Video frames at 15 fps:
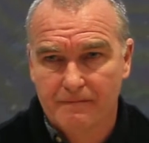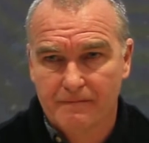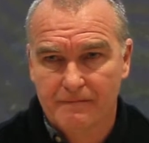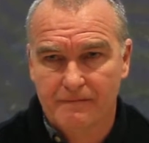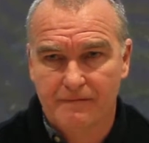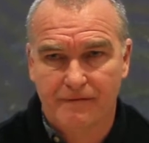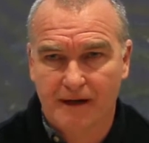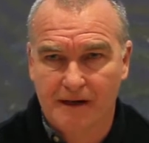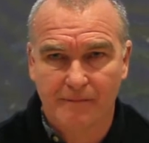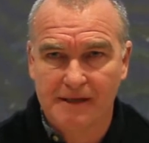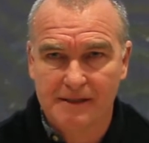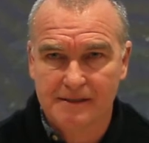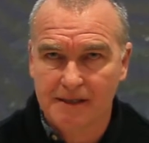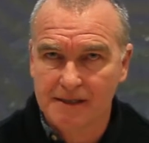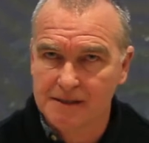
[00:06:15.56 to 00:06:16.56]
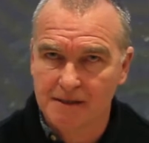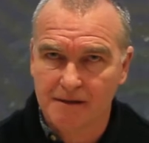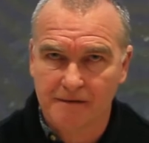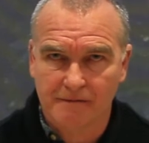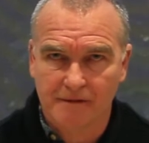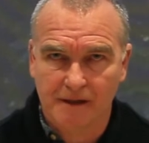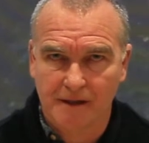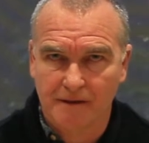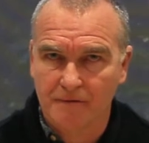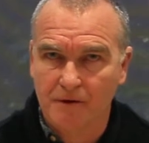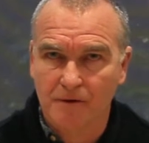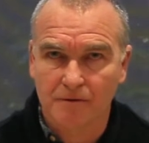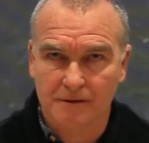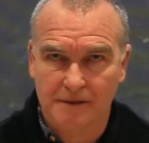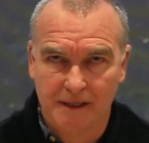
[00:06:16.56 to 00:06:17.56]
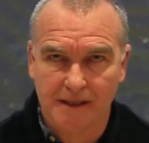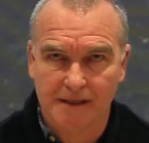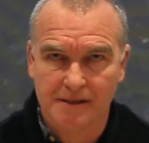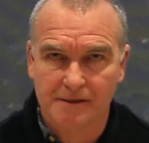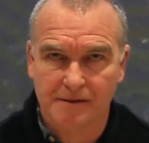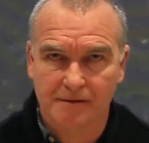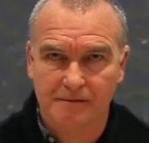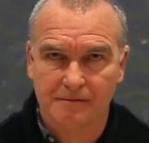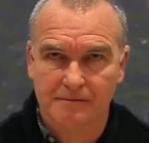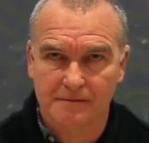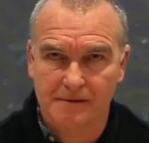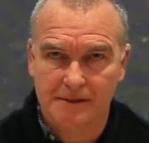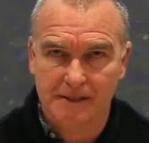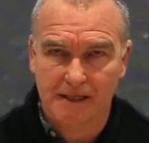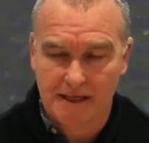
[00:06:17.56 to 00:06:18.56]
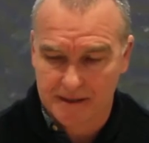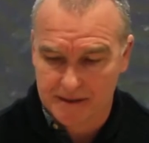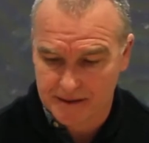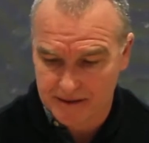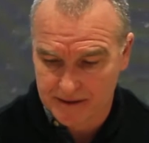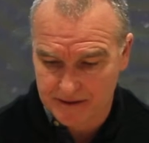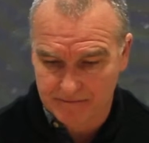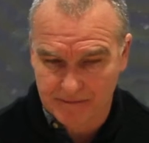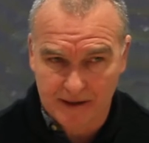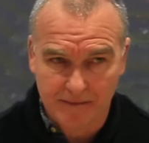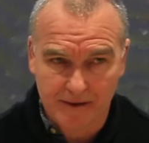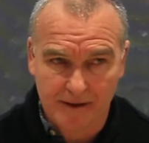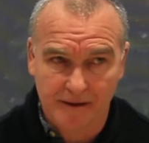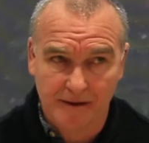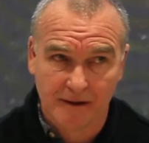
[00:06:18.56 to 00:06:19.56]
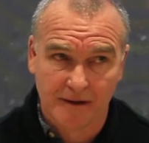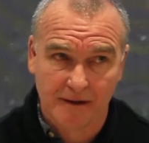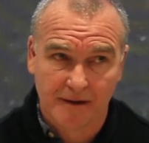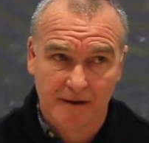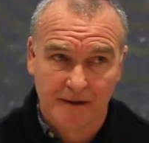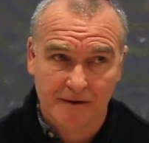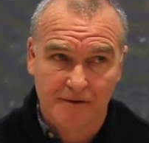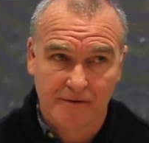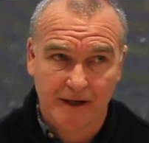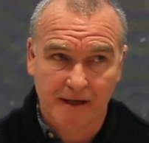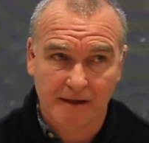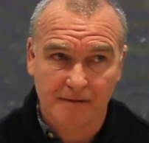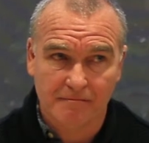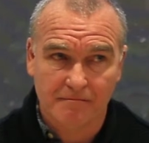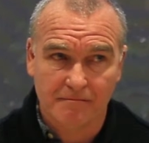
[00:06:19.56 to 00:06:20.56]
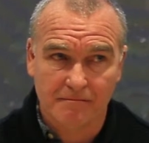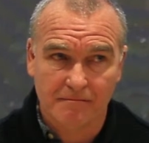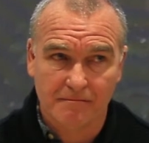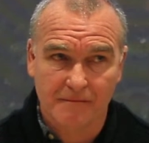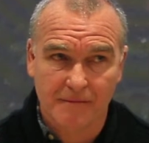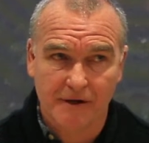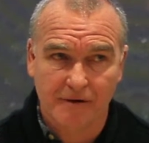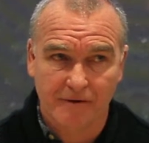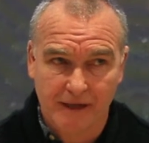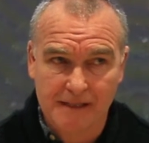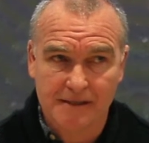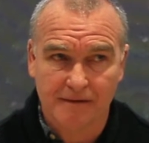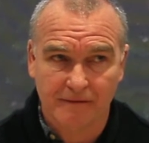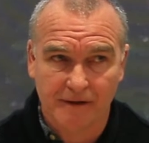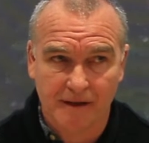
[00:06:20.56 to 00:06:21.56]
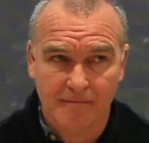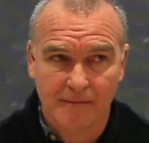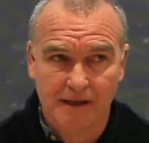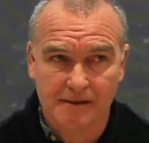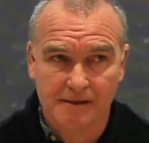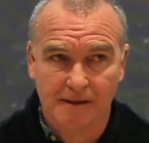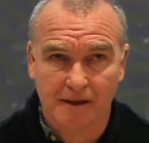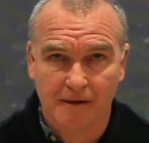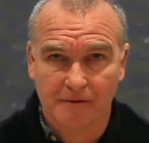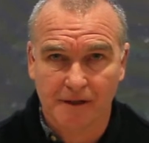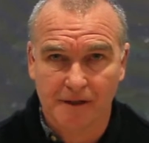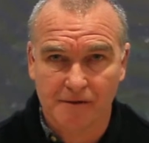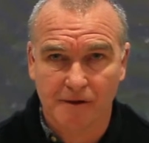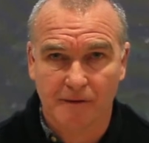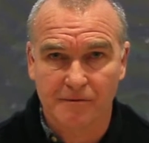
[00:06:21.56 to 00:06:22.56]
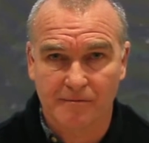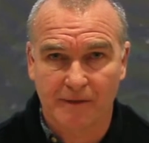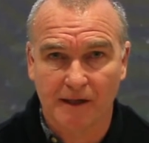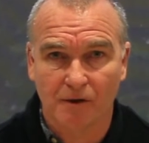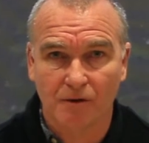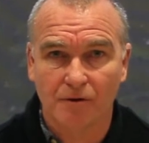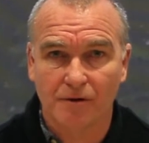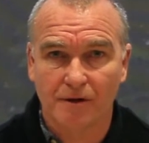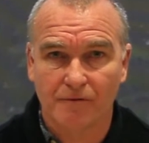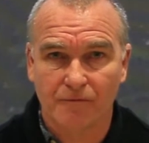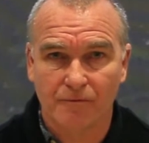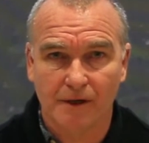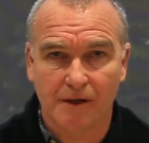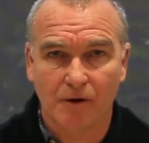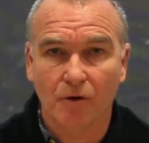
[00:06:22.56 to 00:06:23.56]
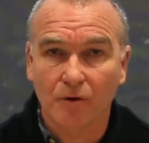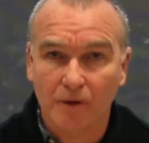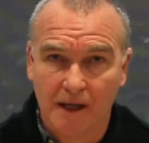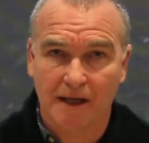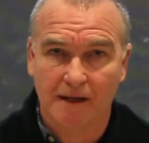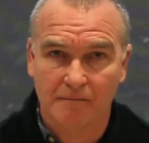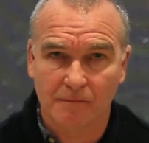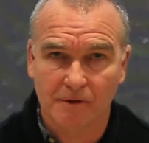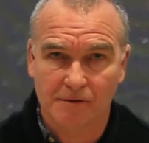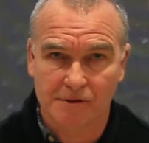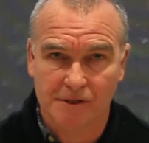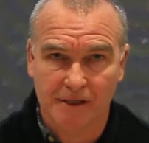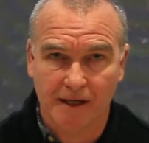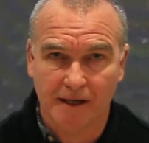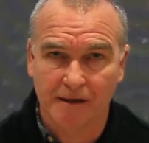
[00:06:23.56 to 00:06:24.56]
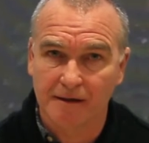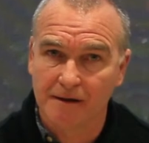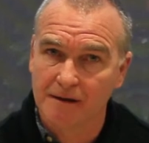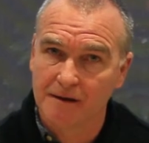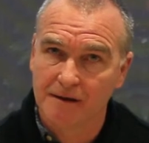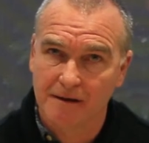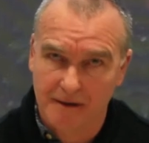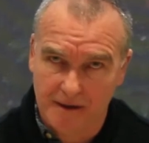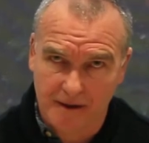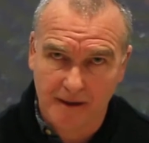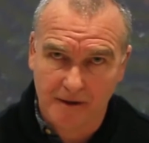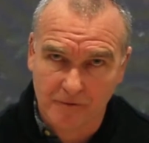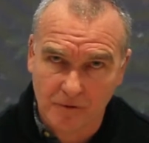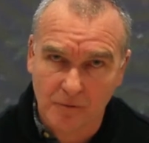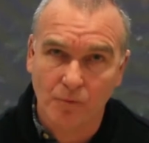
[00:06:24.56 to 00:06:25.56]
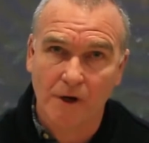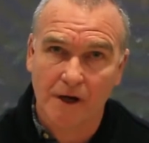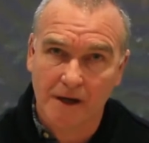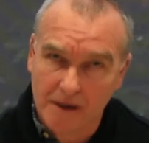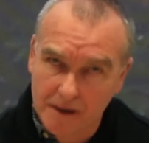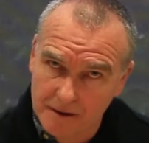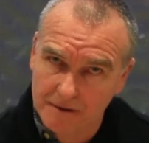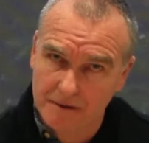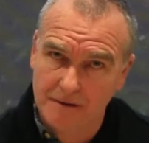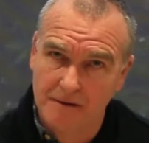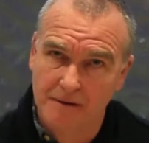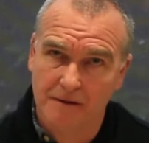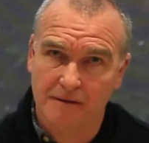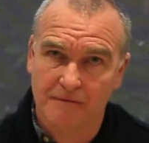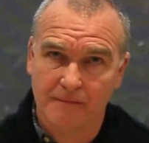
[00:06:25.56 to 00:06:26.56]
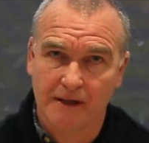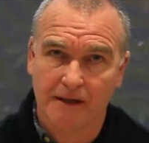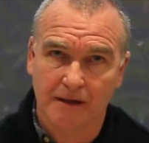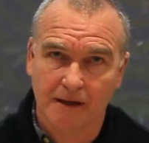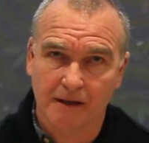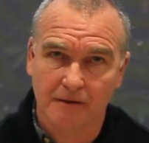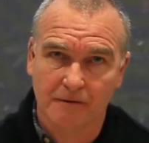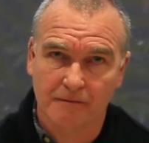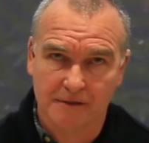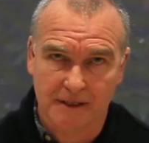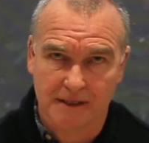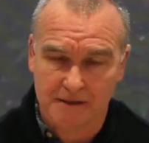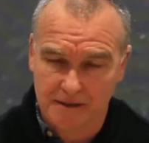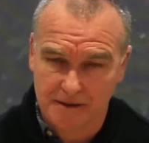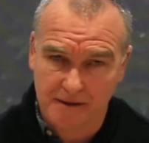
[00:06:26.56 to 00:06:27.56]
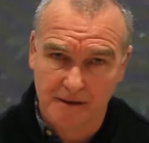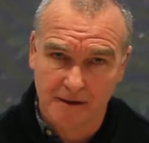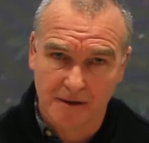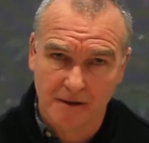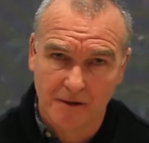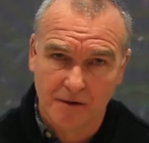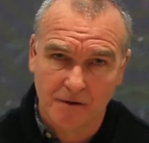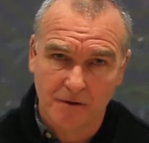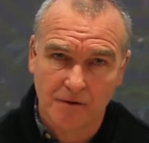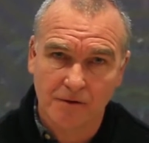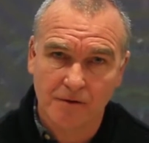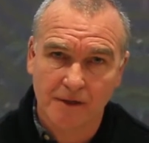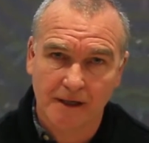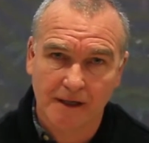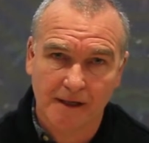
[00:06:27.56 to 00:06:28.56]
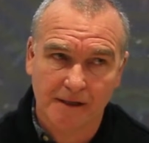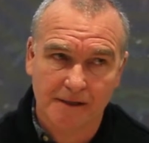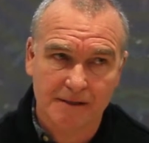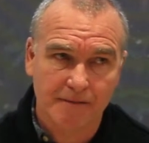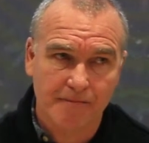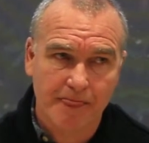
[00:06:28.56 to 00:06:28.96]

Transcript: fragmentation of their roles into tasks. Maybe try and creatively imagine how their jobs might look if we all had more say in how the work of mental health was actually organised.